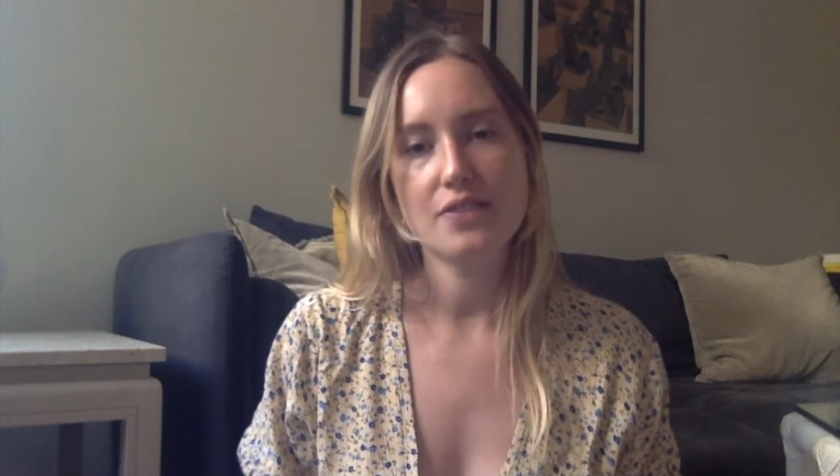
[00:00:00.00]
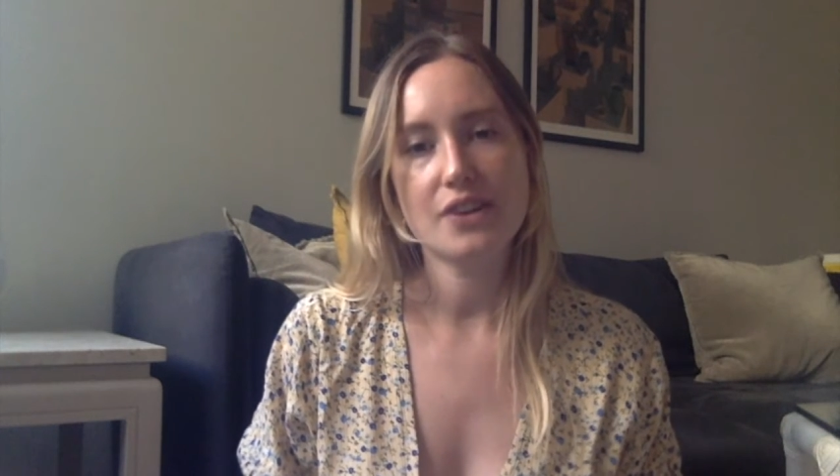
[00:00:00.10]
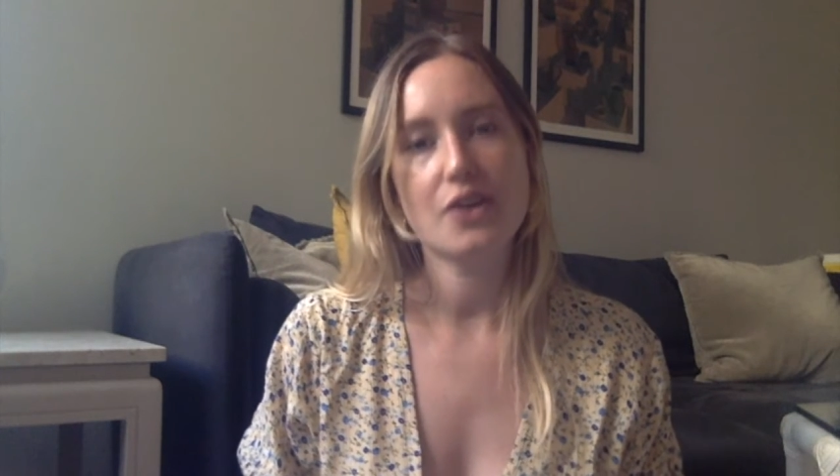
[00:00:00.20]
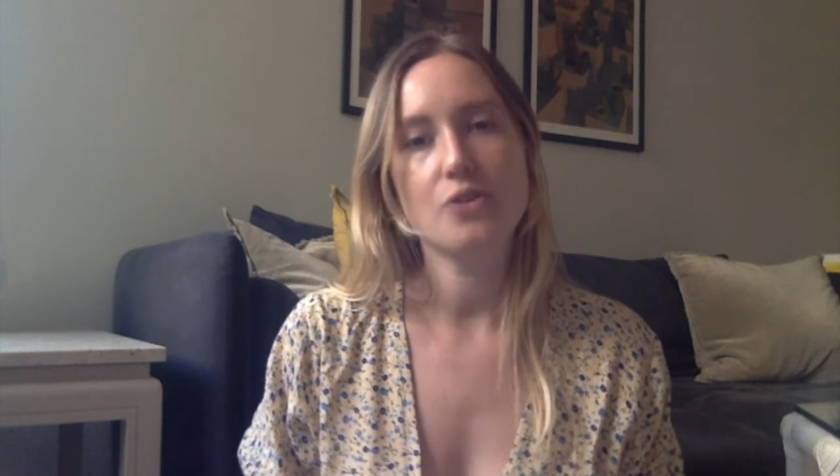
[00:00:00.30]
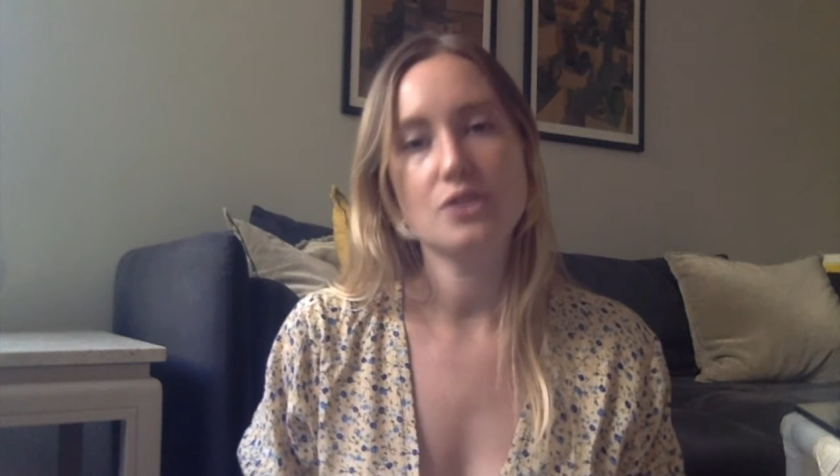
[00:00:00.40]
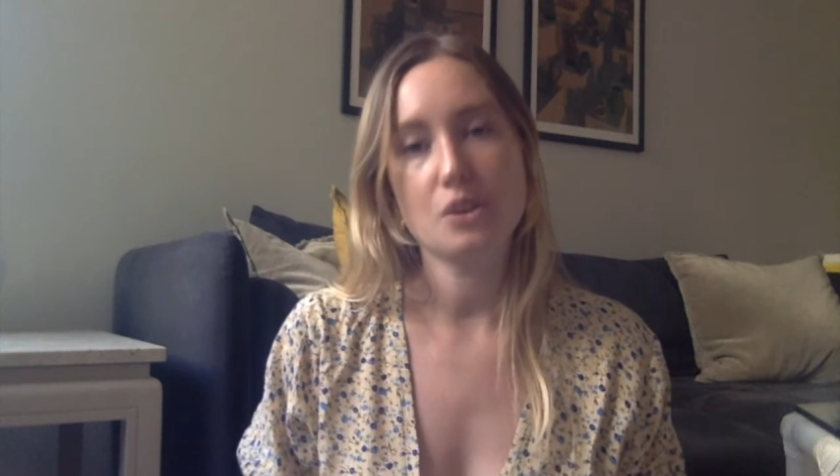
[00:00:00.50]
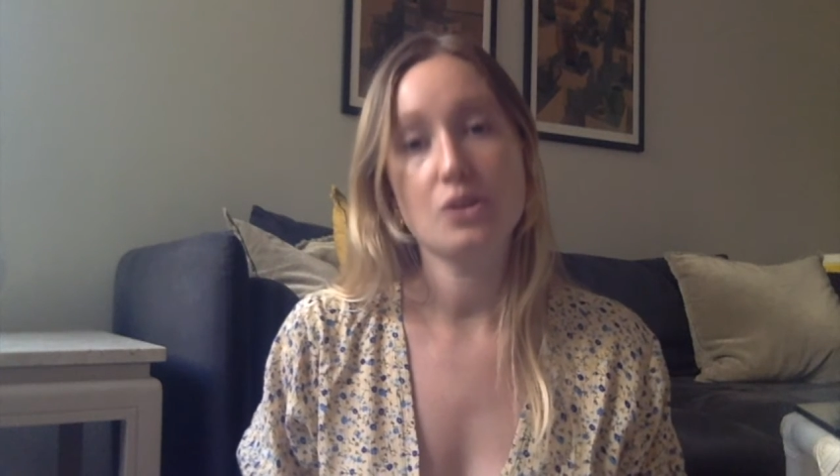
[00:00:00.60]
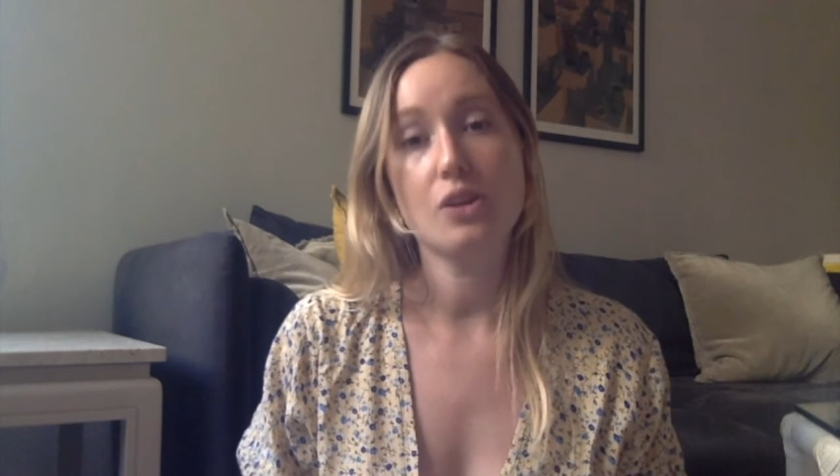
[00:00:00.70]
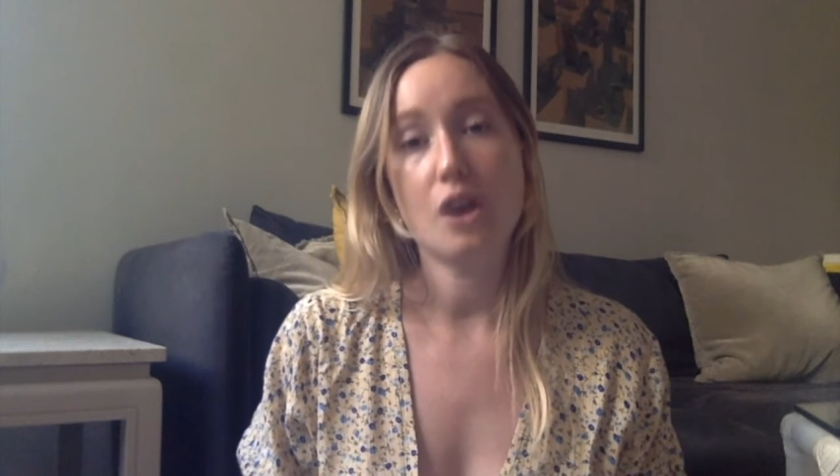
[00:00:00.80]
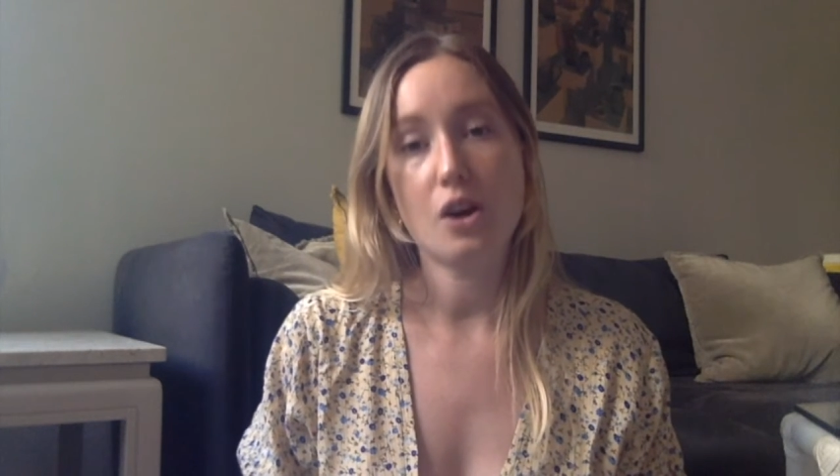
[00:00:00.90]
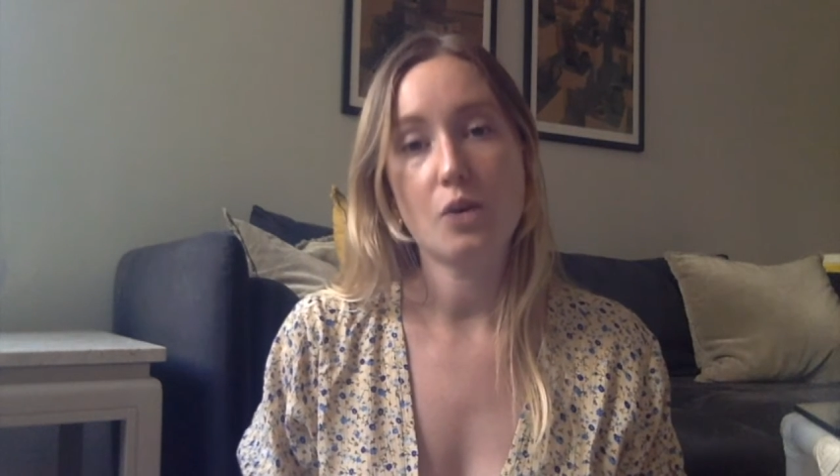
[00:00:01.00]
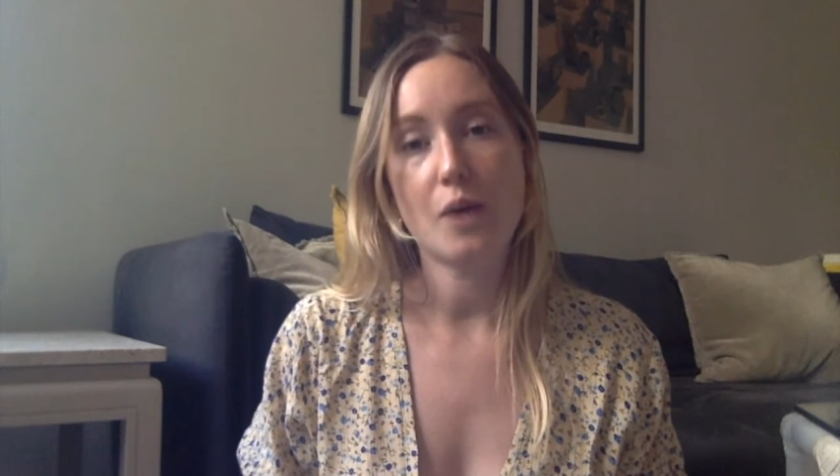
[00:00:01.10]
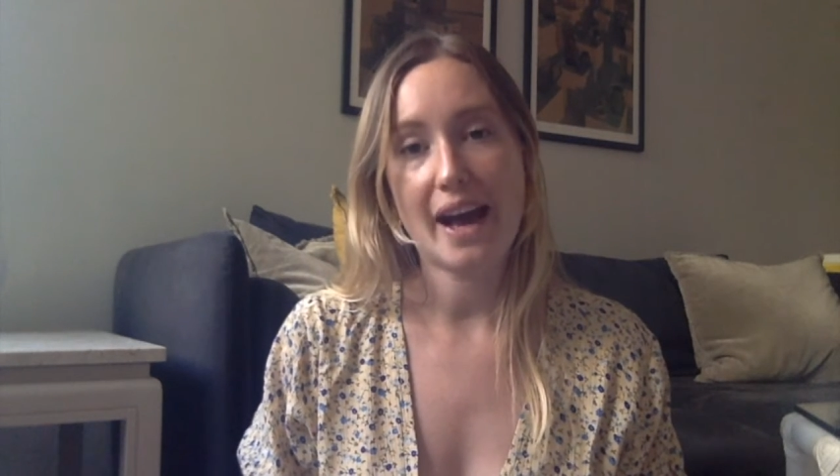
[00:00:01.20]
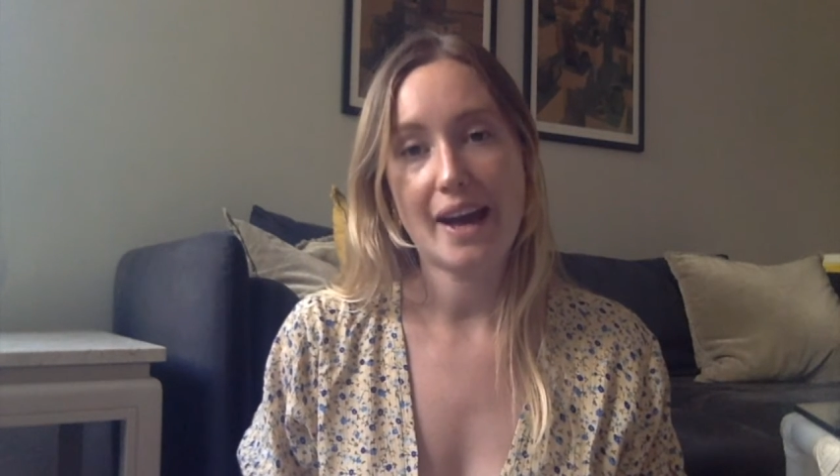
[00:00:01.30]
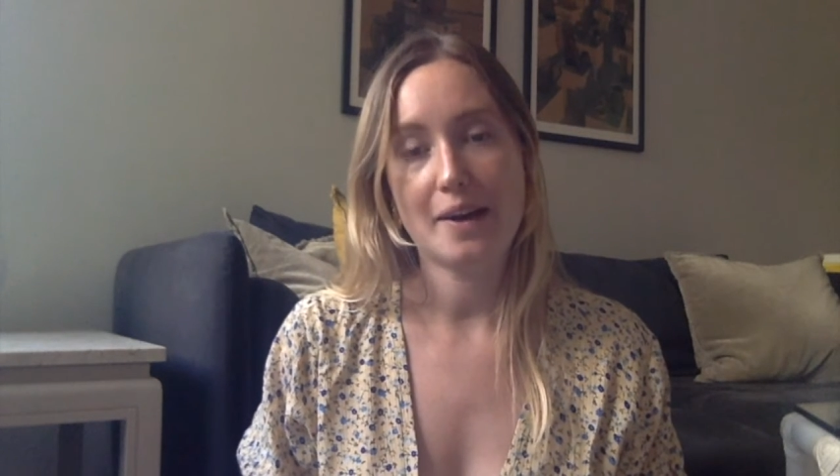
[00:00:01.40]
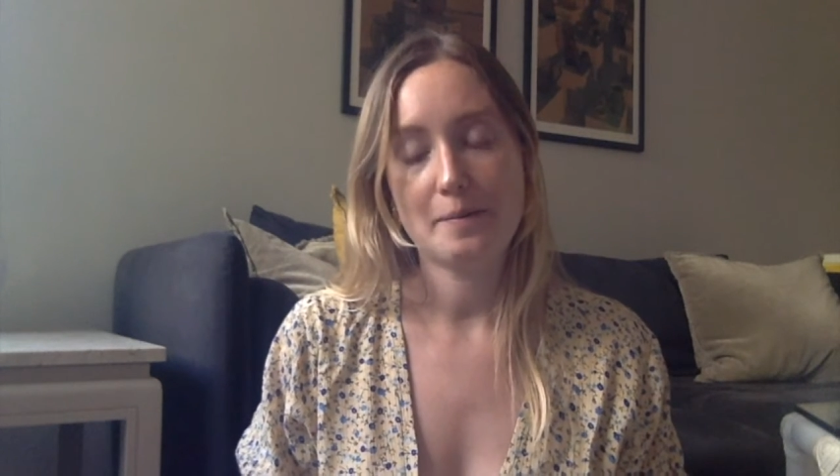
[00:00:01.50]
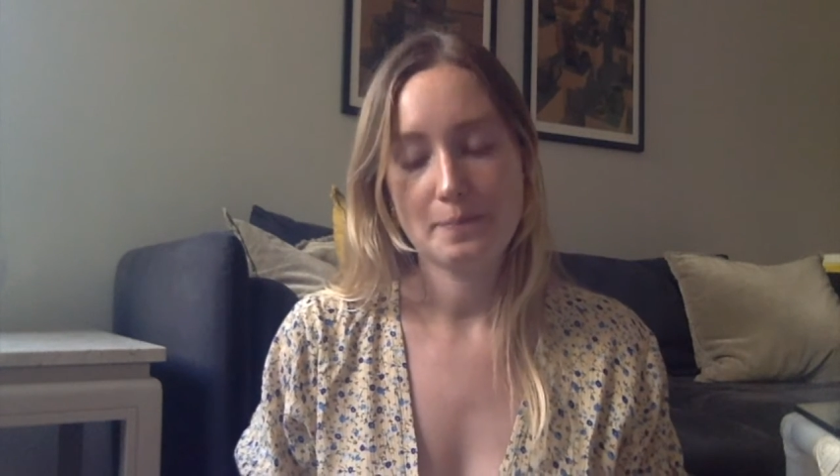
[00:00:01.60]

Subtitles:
it goes a long way.